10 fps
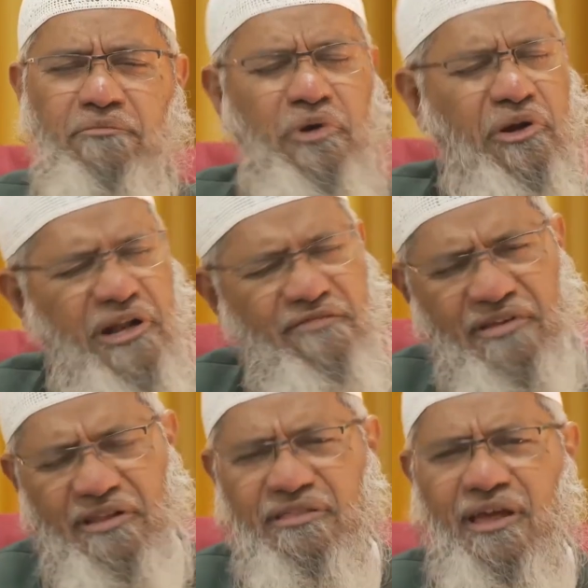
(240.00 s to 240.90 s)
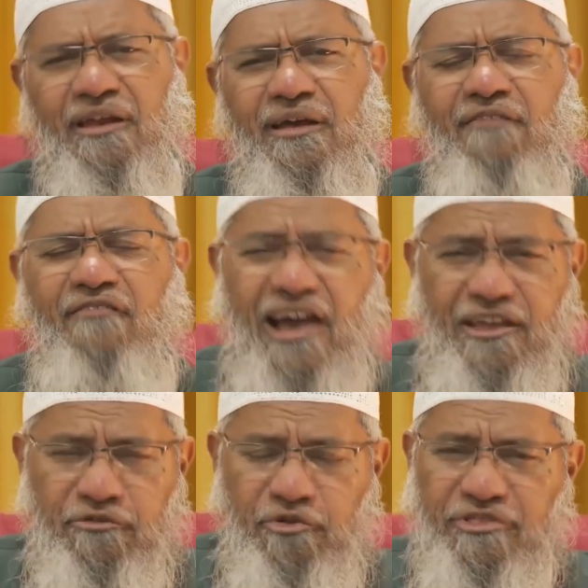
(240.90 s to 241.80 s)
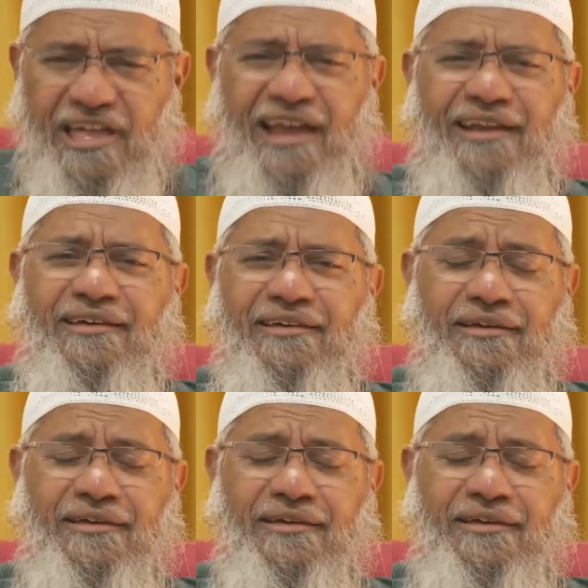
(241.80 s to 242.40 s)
Maulana is very sad. Why are you so sad?